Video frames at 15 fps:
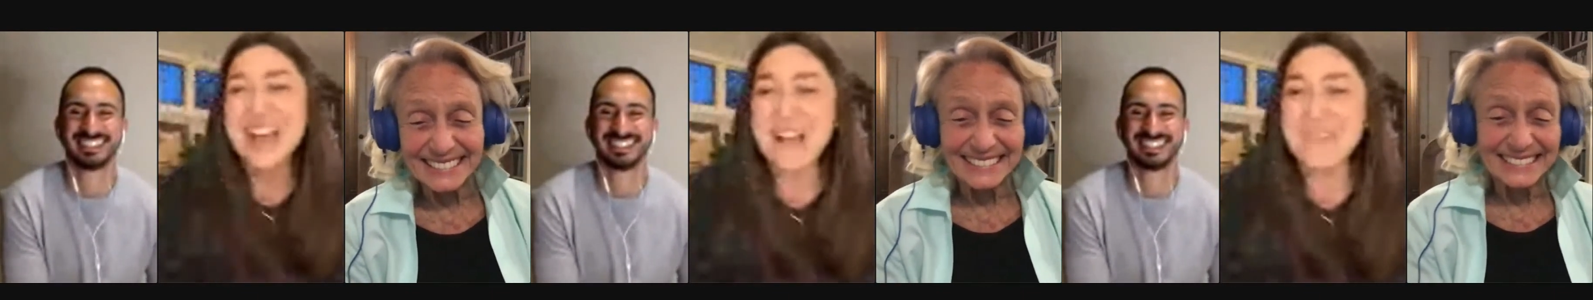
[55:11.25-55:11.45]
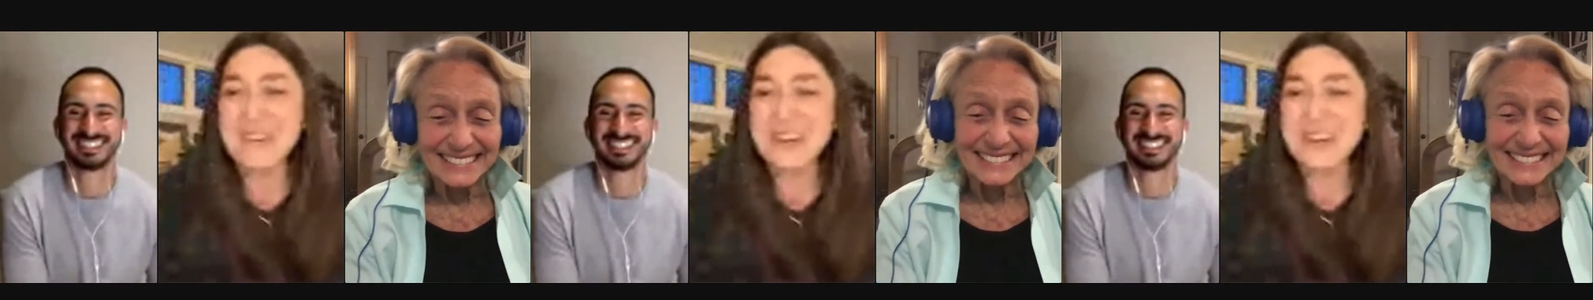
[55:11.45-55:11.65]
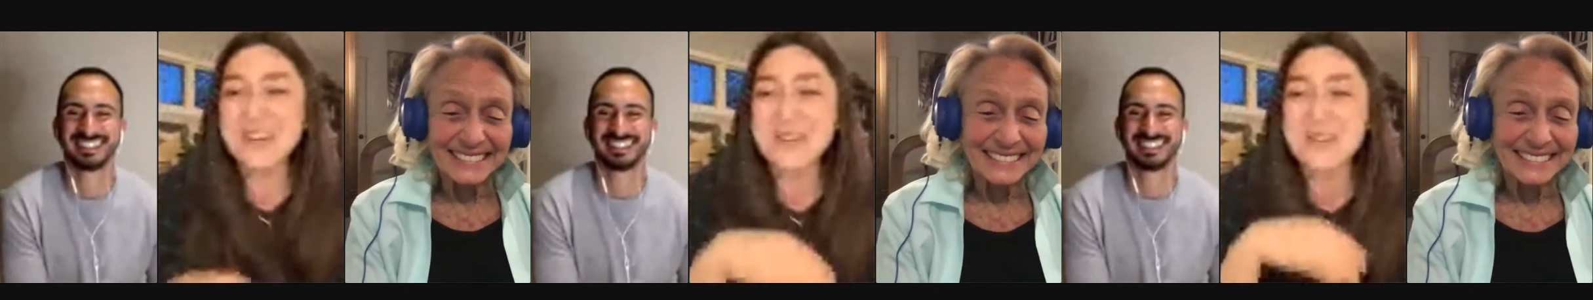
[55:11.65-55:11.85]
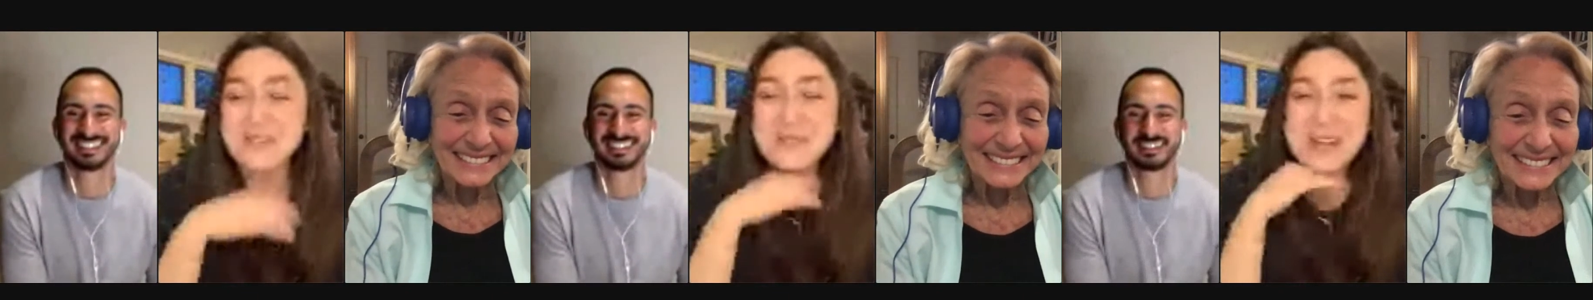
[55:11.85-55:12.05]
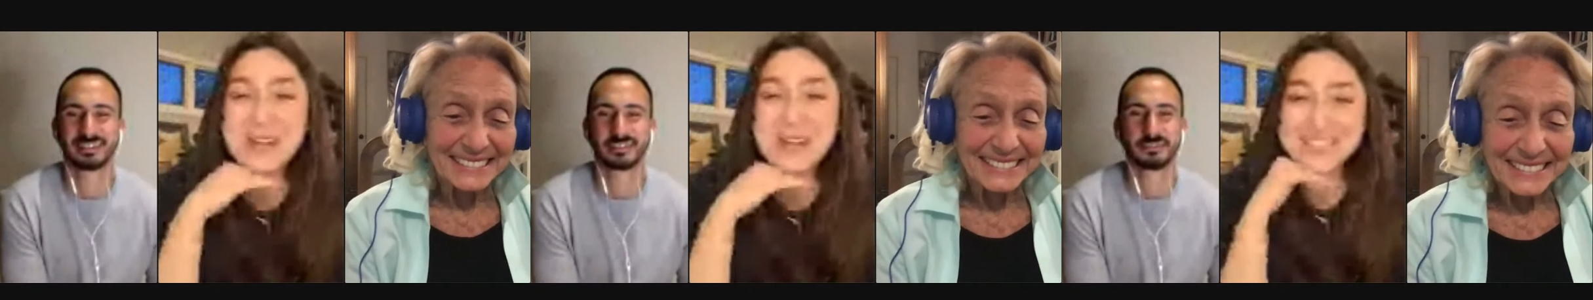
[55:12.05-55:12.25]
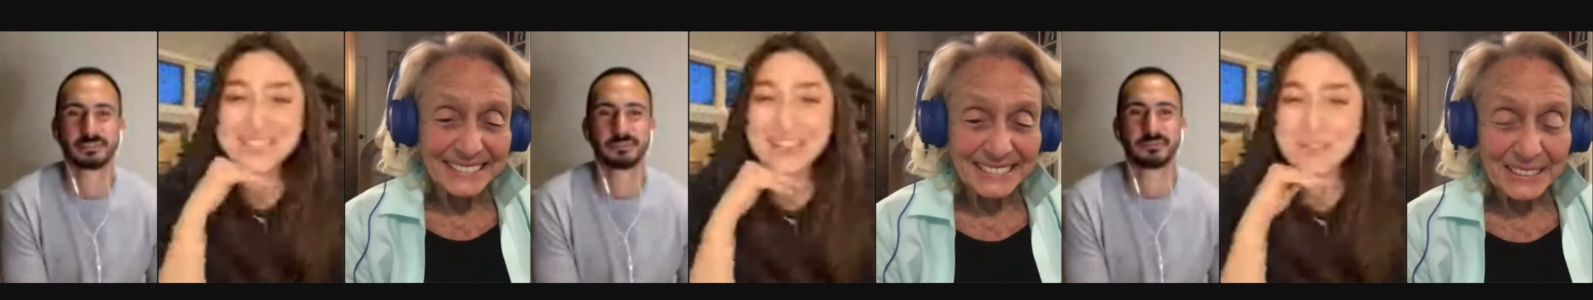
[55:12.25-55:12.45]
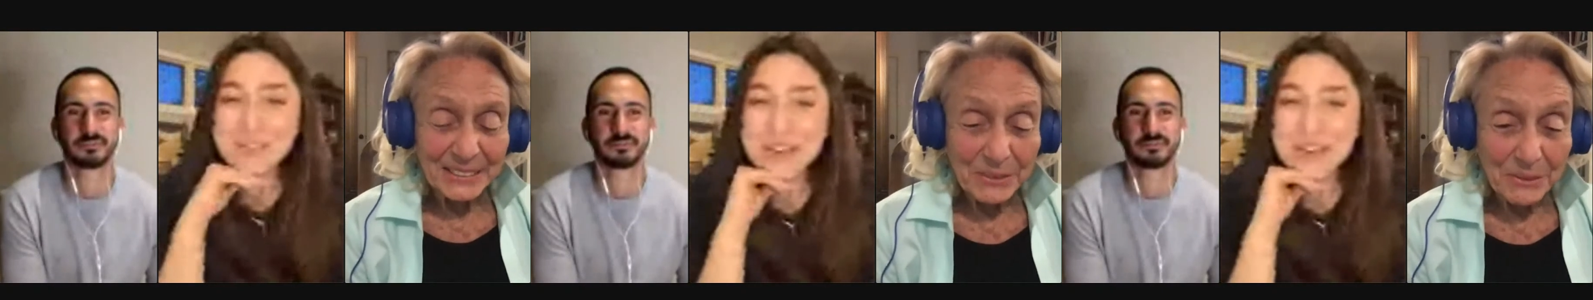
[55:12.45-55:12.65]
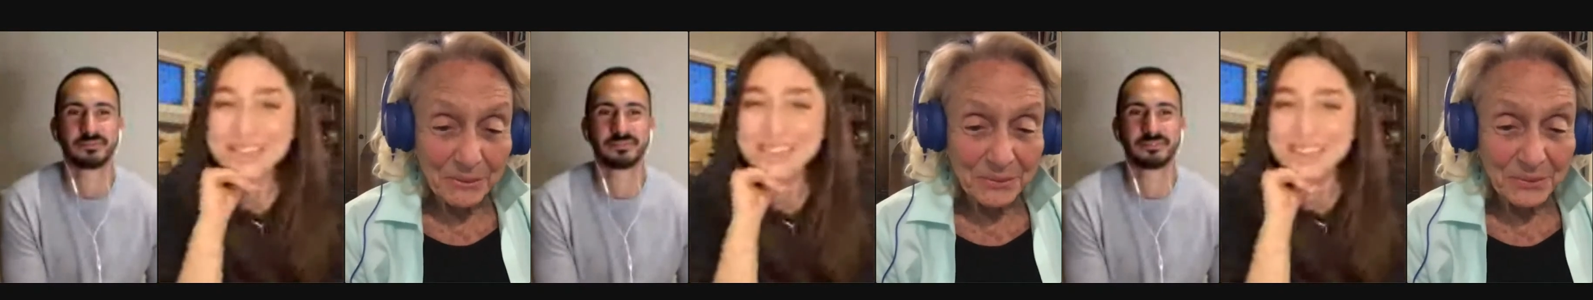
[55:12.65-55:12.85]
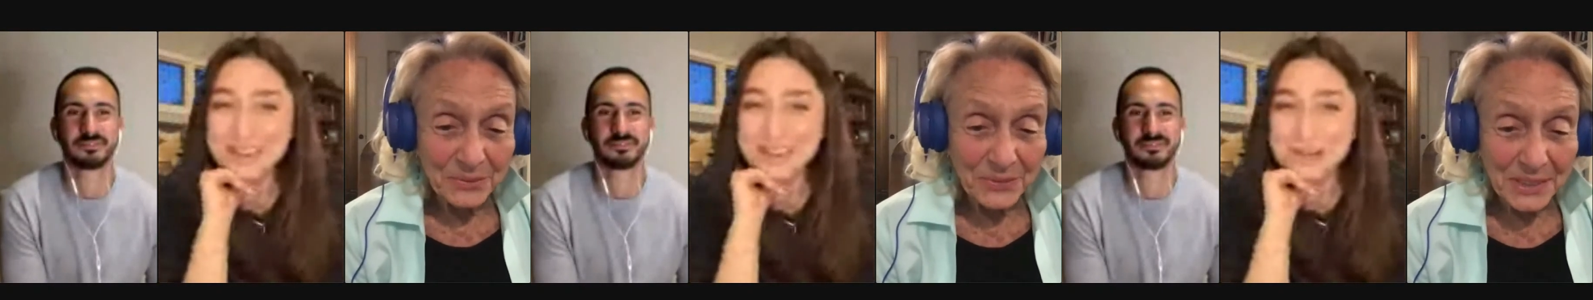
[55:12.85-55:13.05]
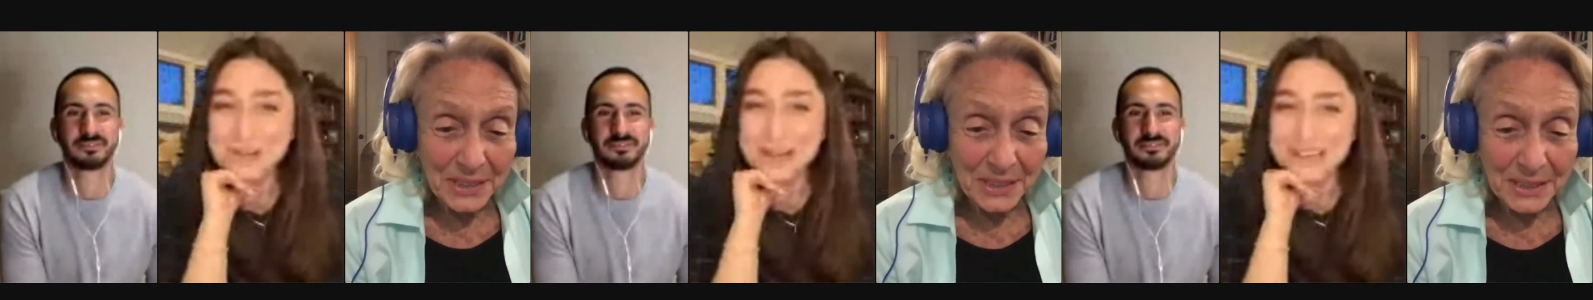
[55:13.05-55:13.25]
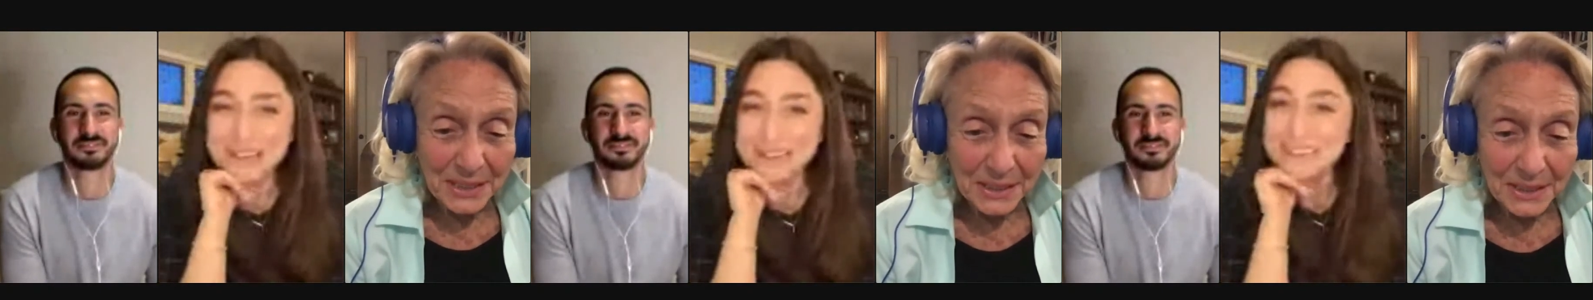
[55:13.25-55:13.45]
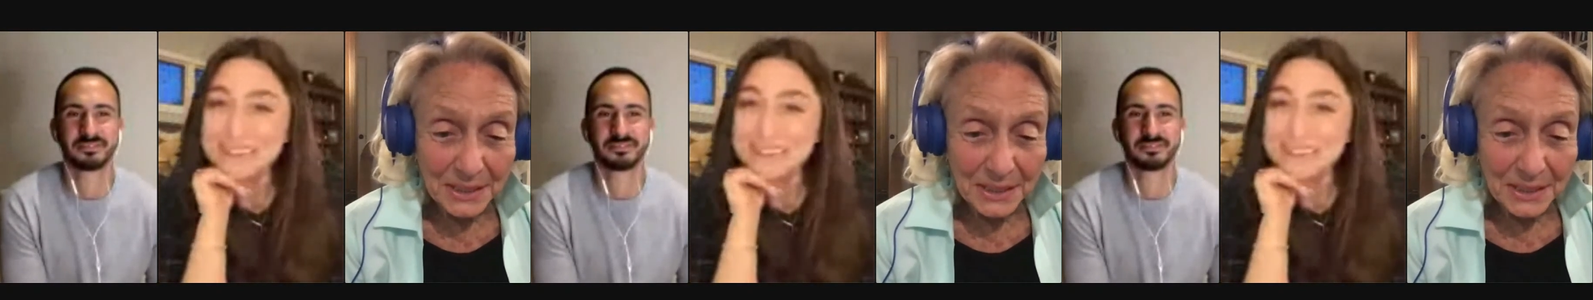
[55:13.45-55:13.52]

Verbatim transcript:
Speaker 1: I want to know who else have you had dinner with?